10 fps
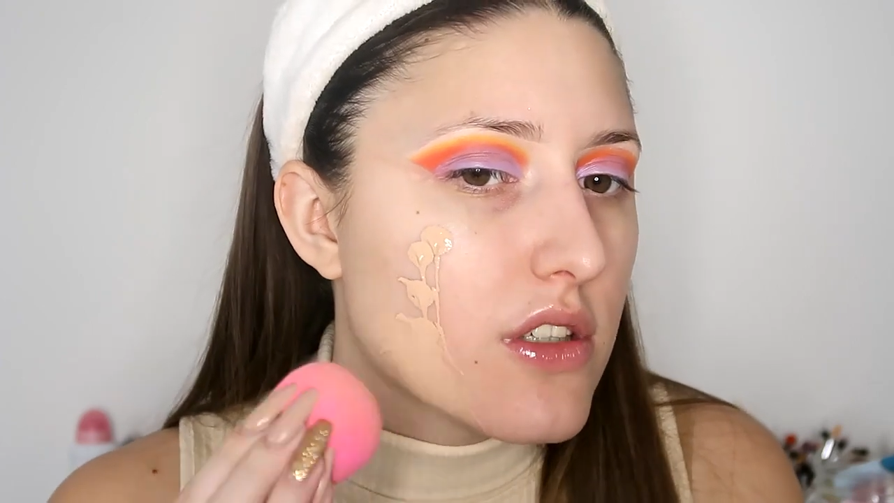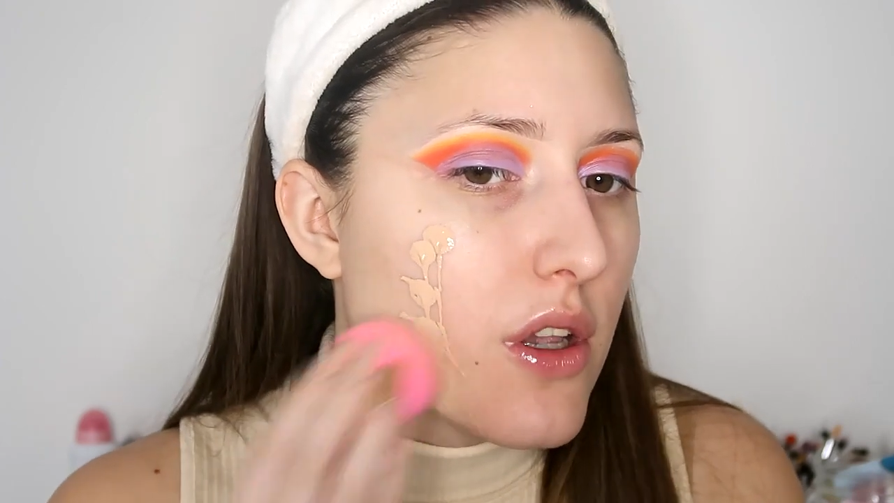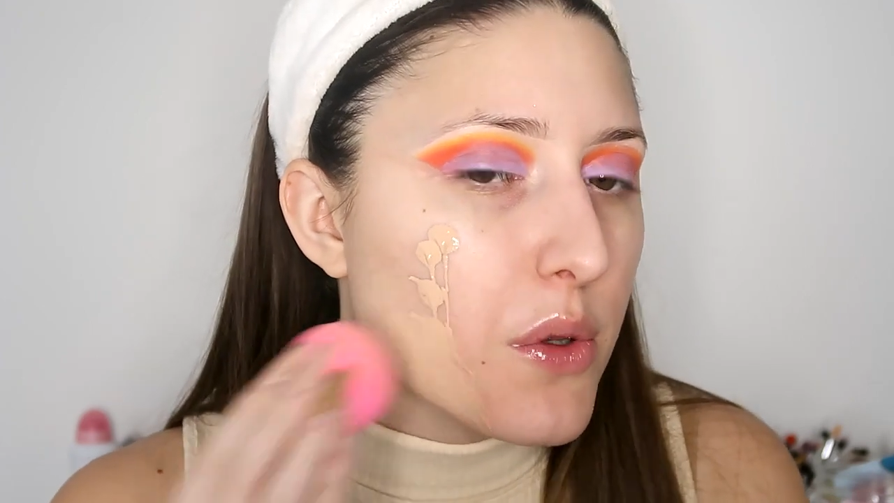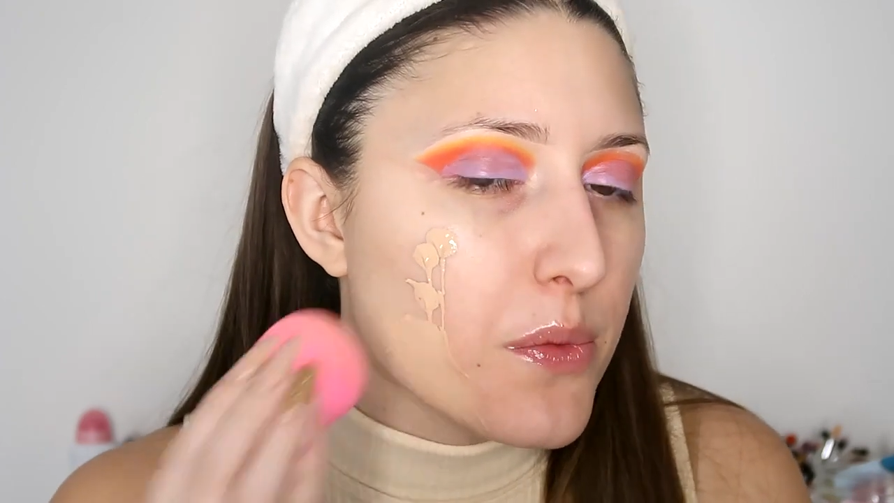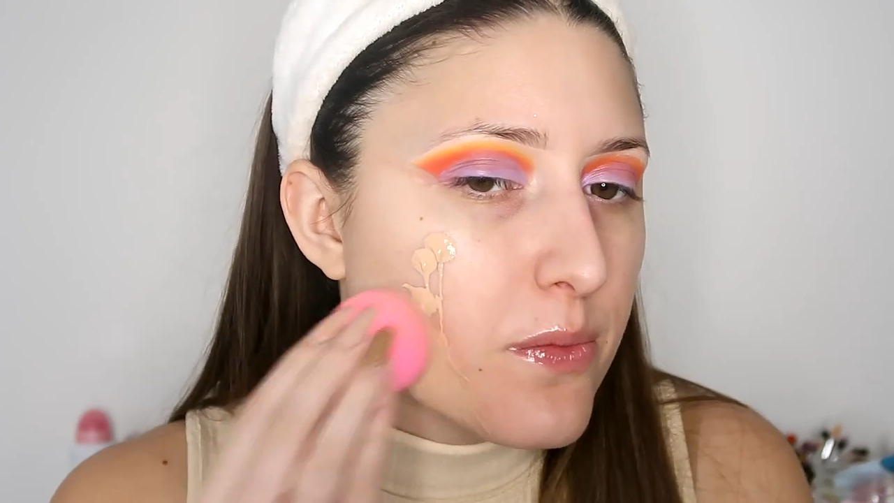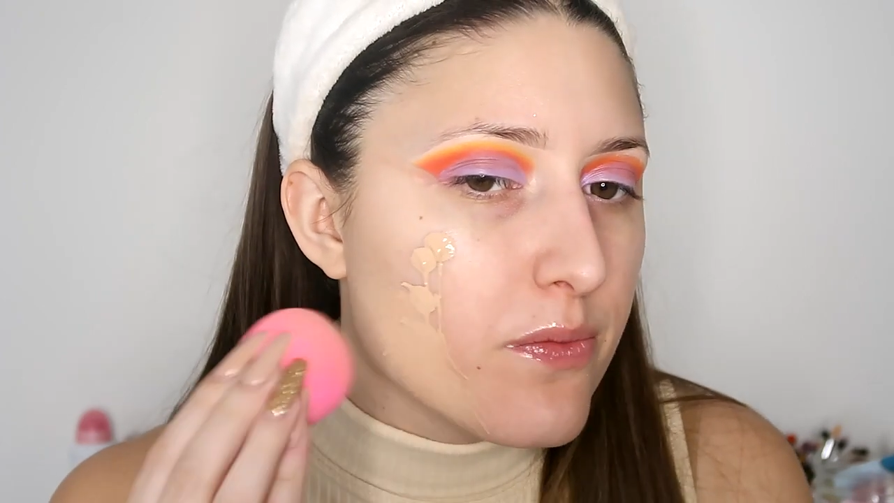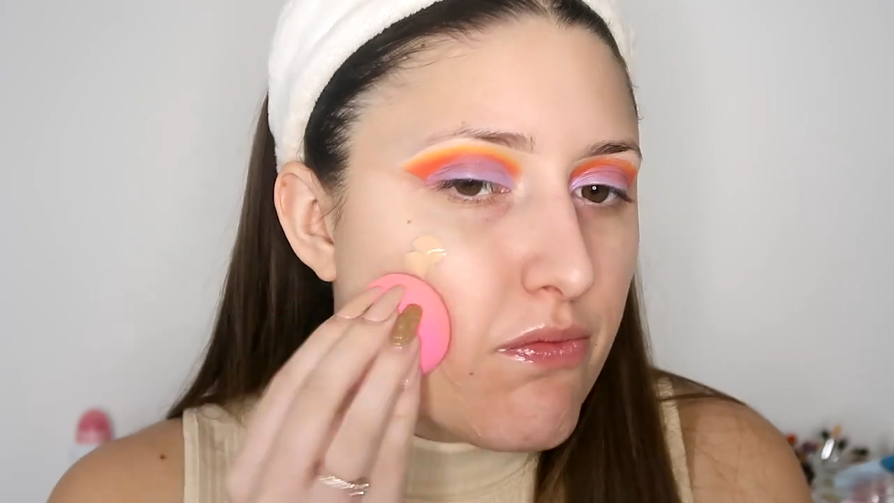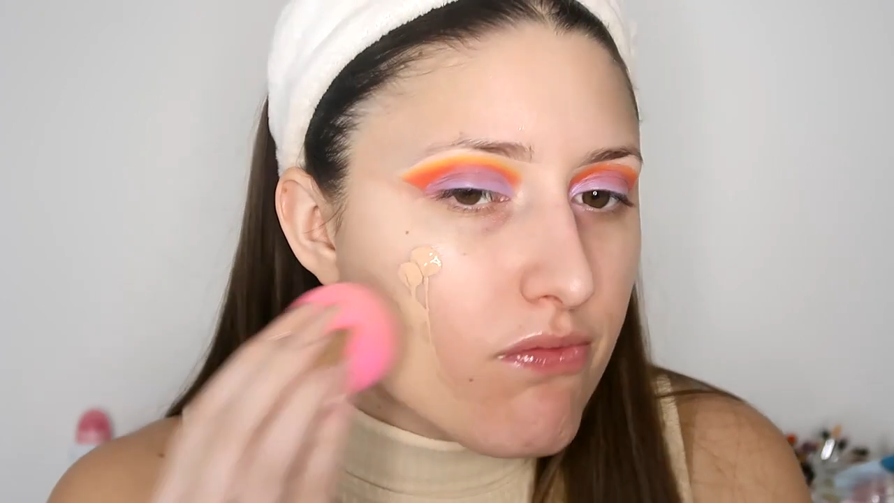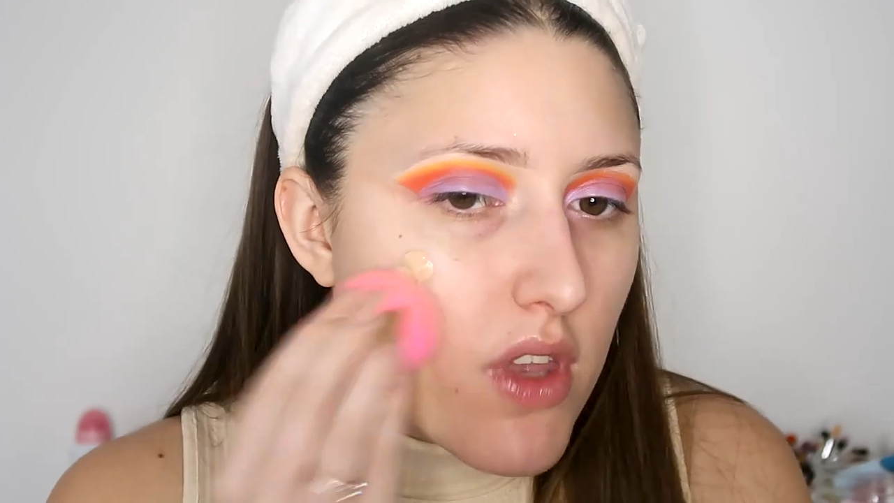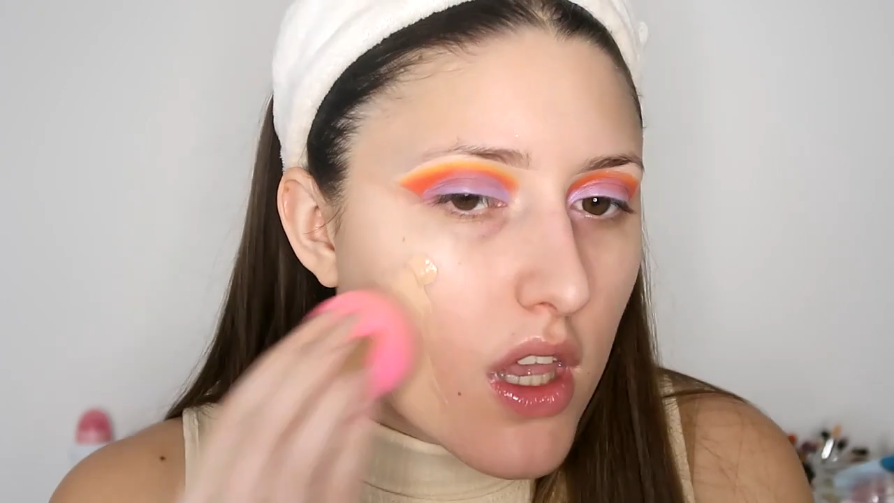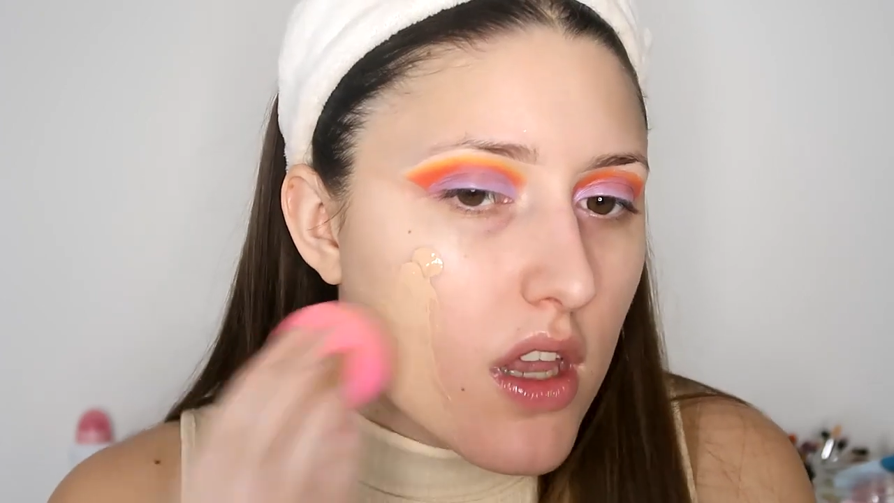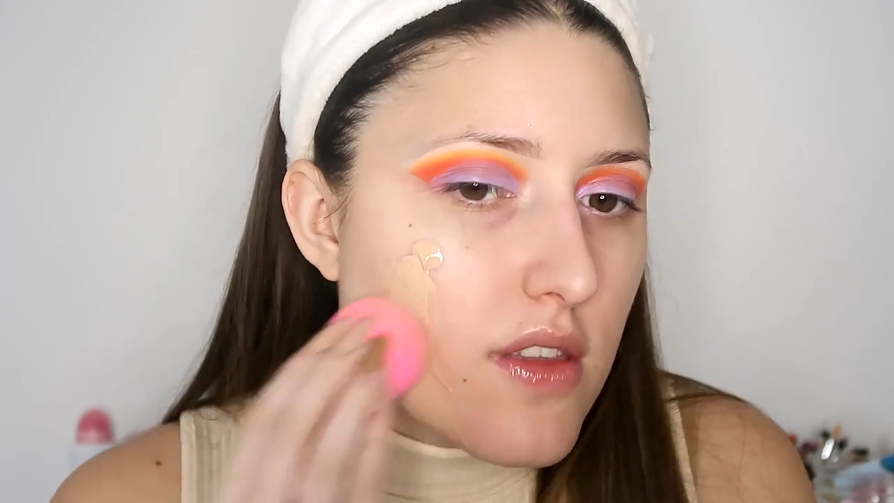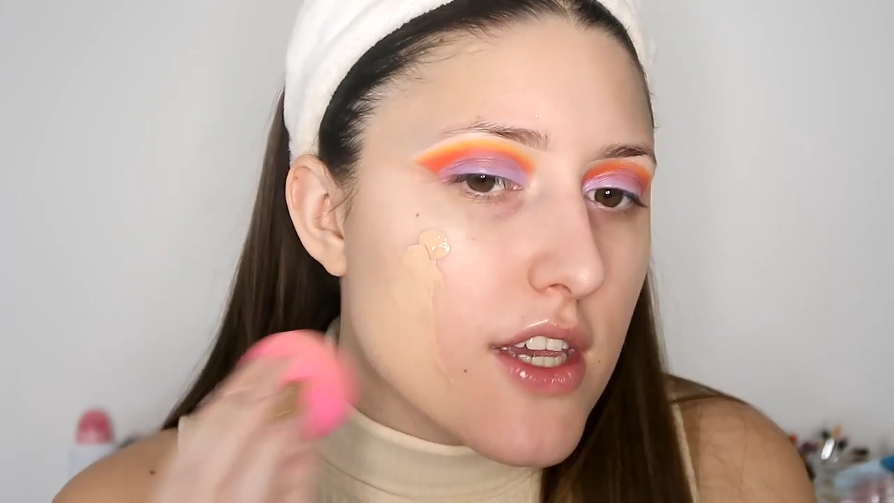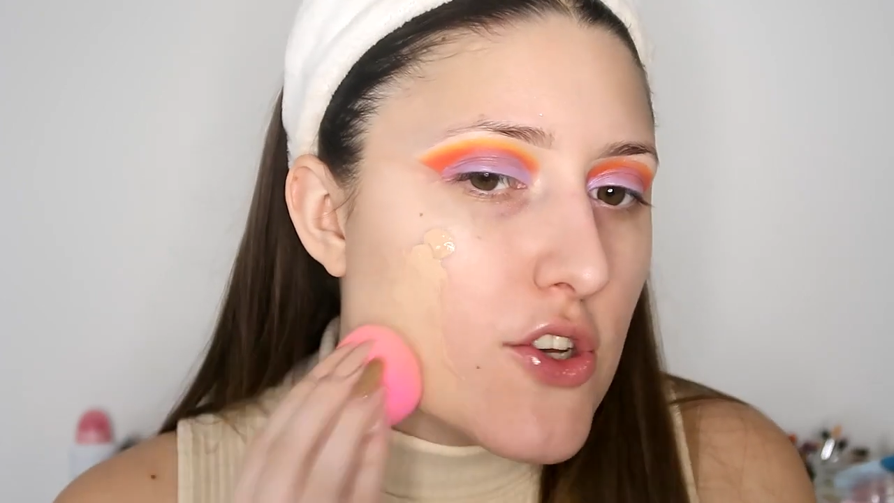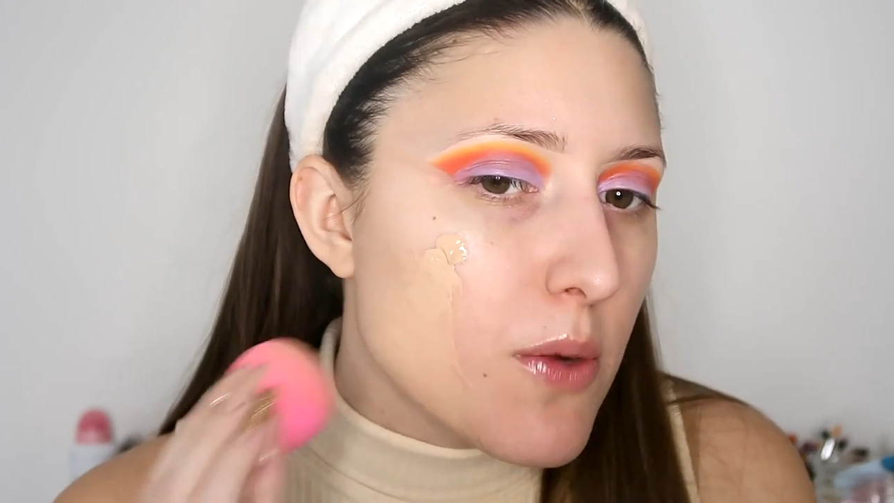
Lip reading: So there